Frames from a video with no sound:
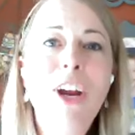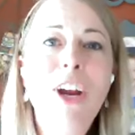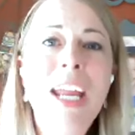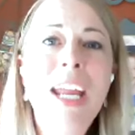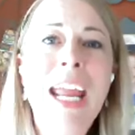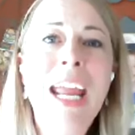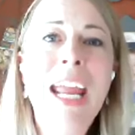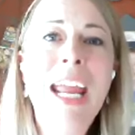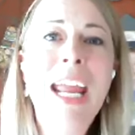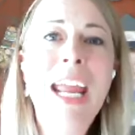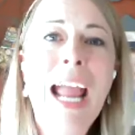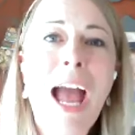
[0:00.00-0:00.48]
I'm
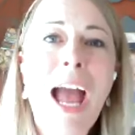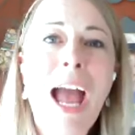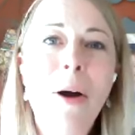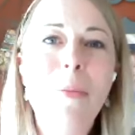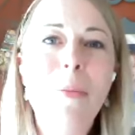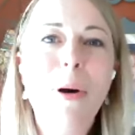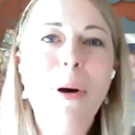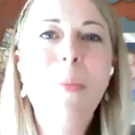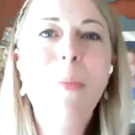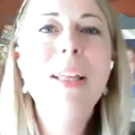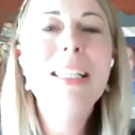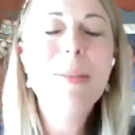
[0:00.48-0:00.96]
freaking
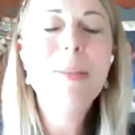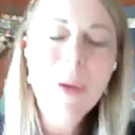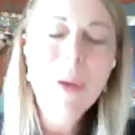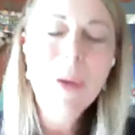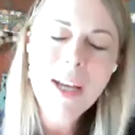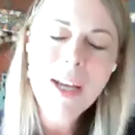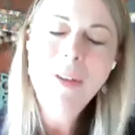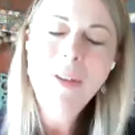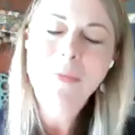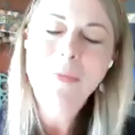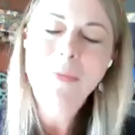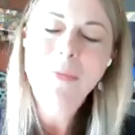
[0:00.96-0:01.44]
out moments,
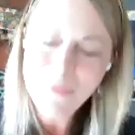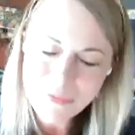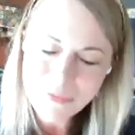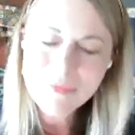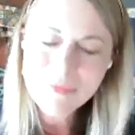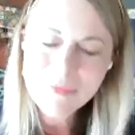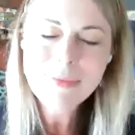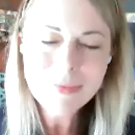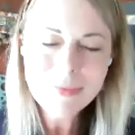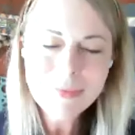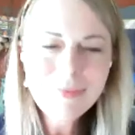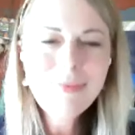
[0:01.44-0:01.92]
but
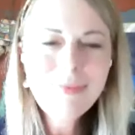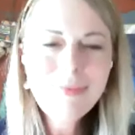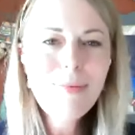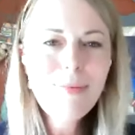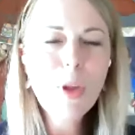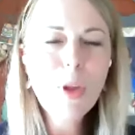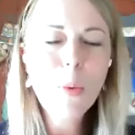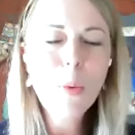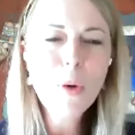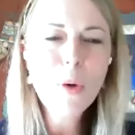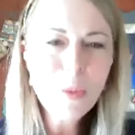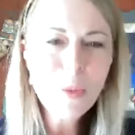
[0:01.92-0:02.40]

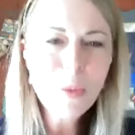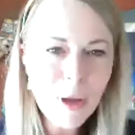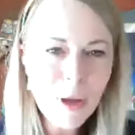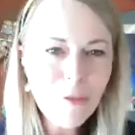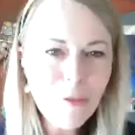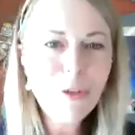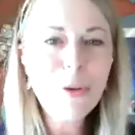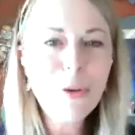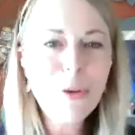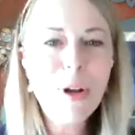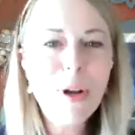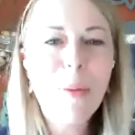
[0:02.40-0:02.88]
with
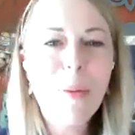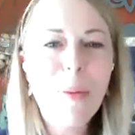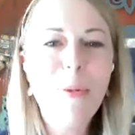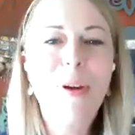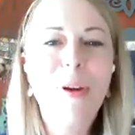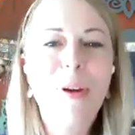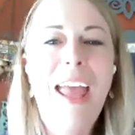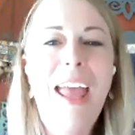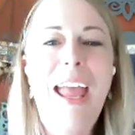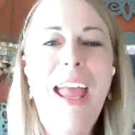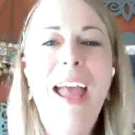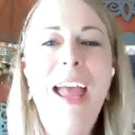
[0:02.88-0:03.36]
my food, I'm
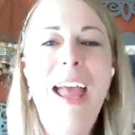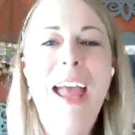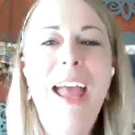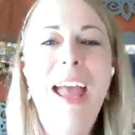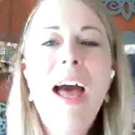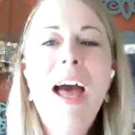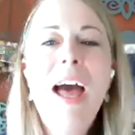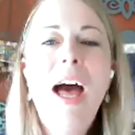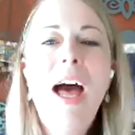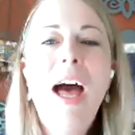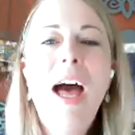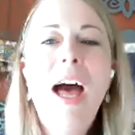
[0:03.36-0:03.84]
okay.
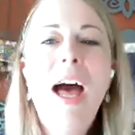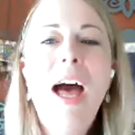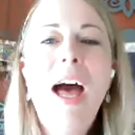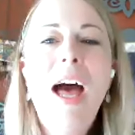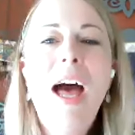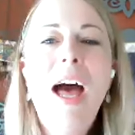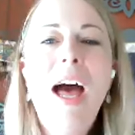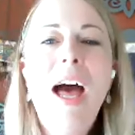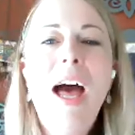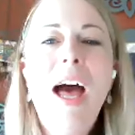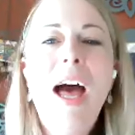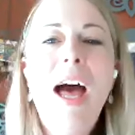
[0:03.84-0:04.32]
Um,
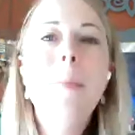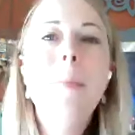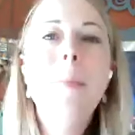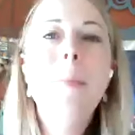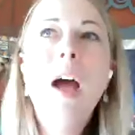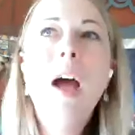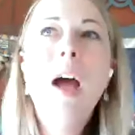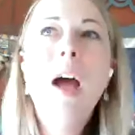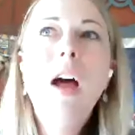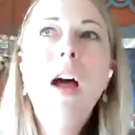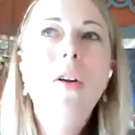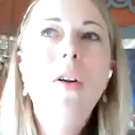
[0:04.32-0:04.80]
I'm
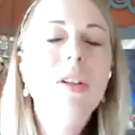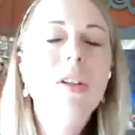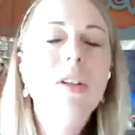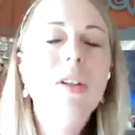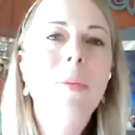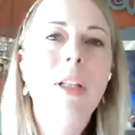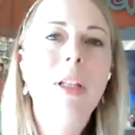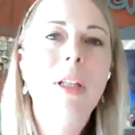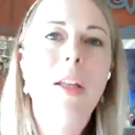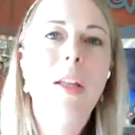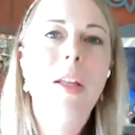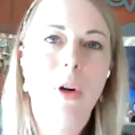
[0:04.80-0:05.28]
not
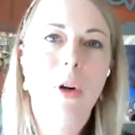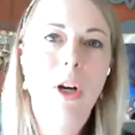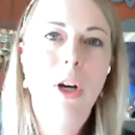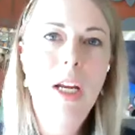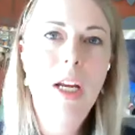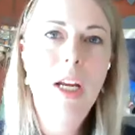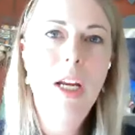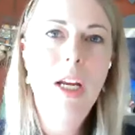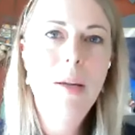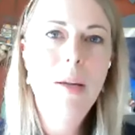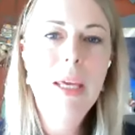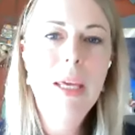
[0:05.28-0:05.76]
ultimately
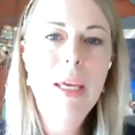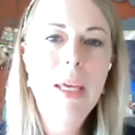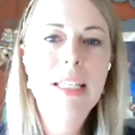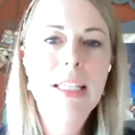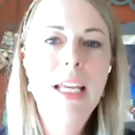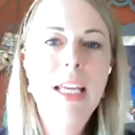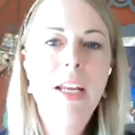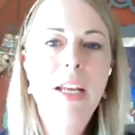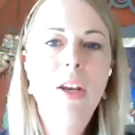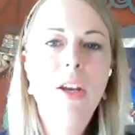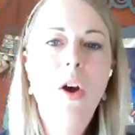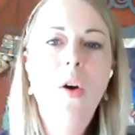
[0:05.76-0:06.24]
worried
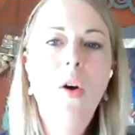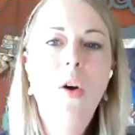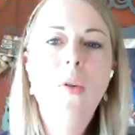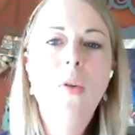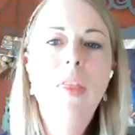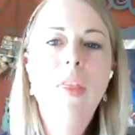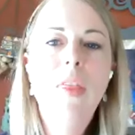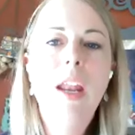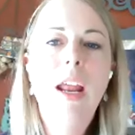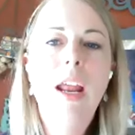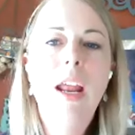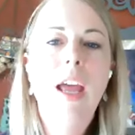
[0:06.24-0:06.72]
because I
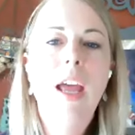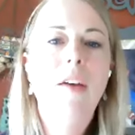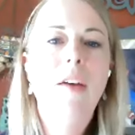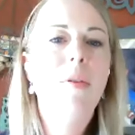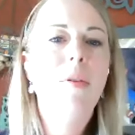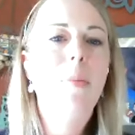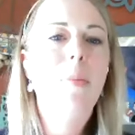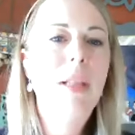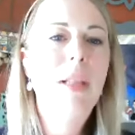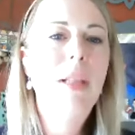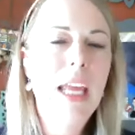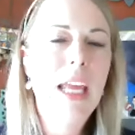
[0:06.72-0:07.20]
know that I
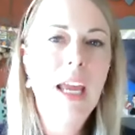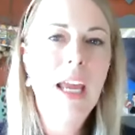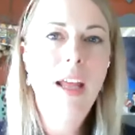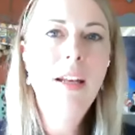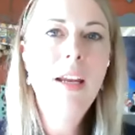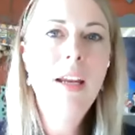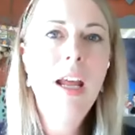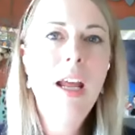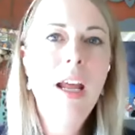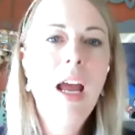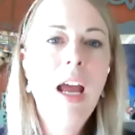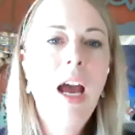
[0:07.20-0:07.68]
have a
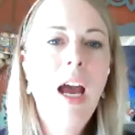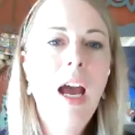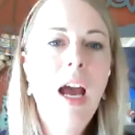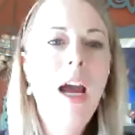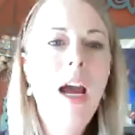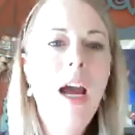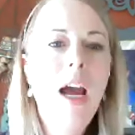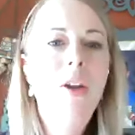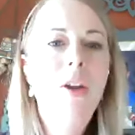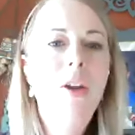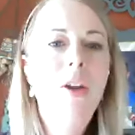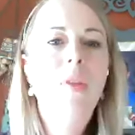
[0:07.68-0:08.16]
plan.
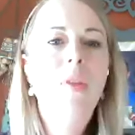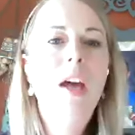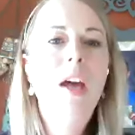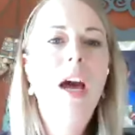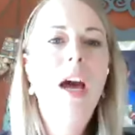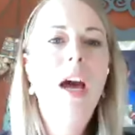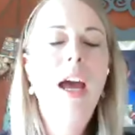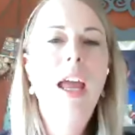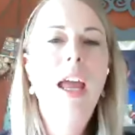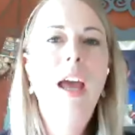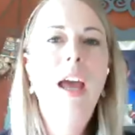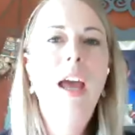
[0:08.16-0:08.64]
I know
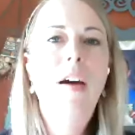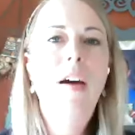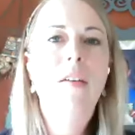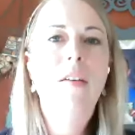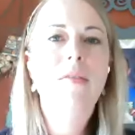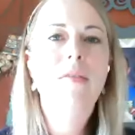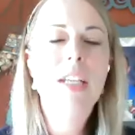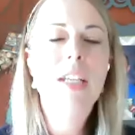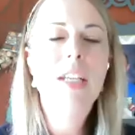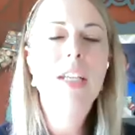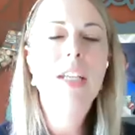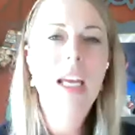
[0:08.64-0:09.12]
that I
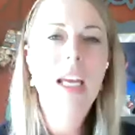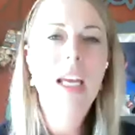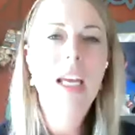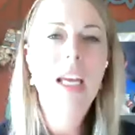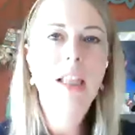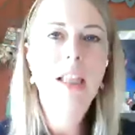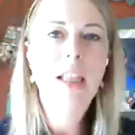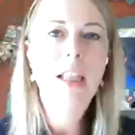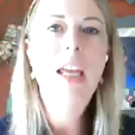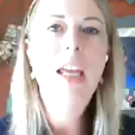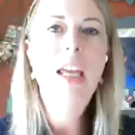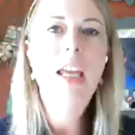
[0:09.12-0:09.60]
have
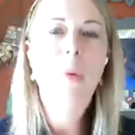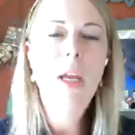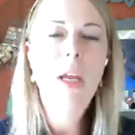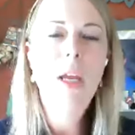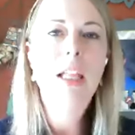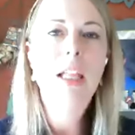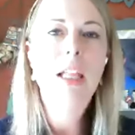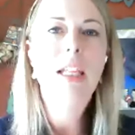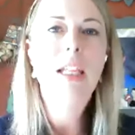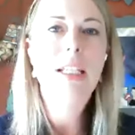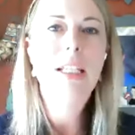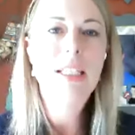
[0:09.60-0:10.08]
daily and
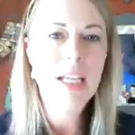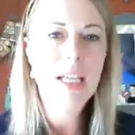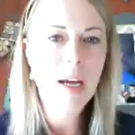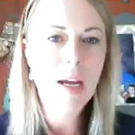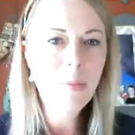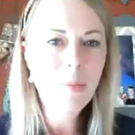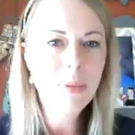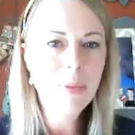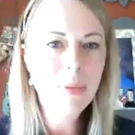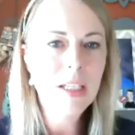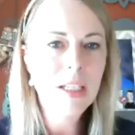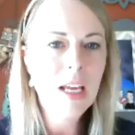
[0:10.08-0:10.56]
weekly
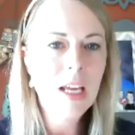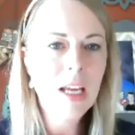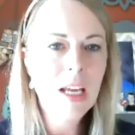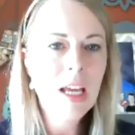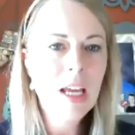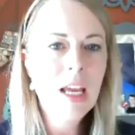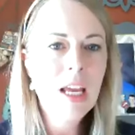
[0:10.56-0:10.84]
steps